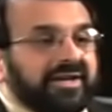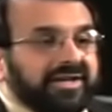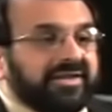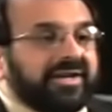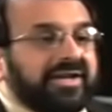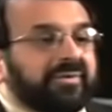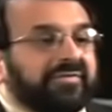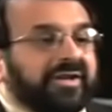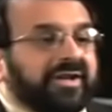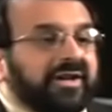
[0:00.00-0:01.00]
in the name
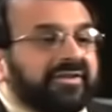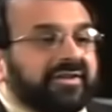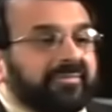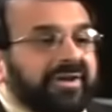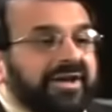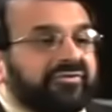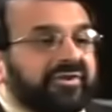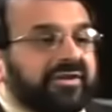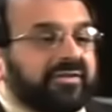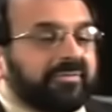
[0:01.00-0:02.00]
of Allah, the
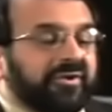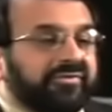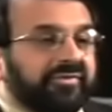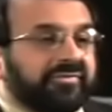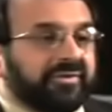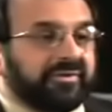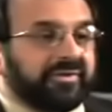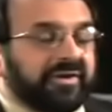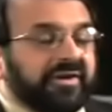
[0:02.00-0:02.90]
compassionate, the merciful.